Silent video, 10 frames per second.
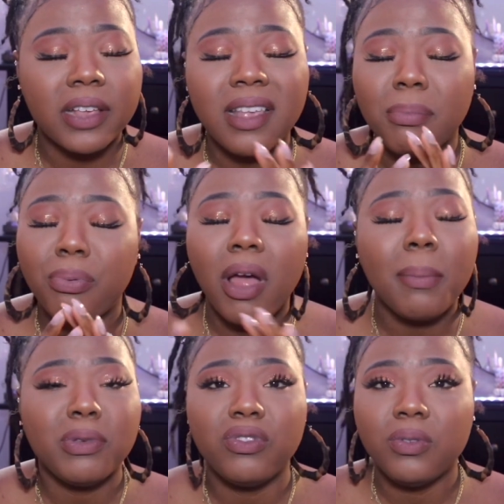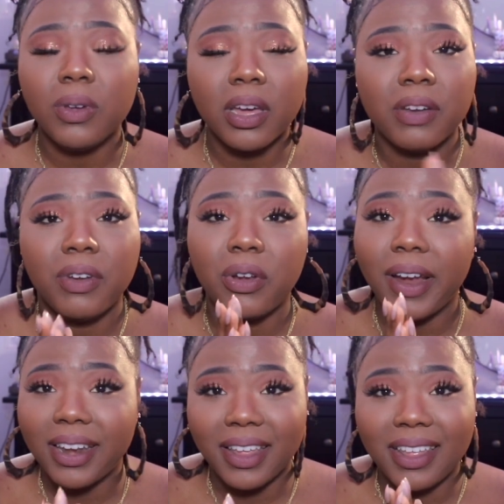because I promise you're gonna
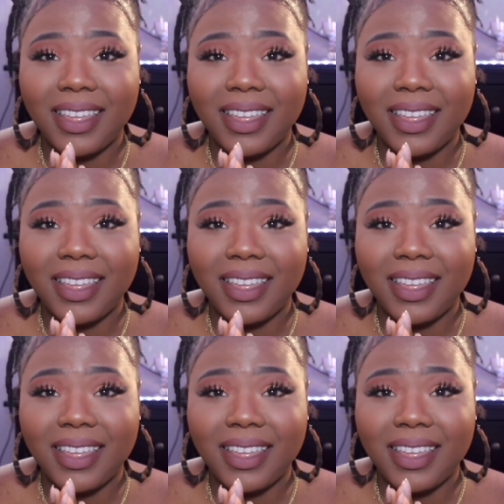regret it.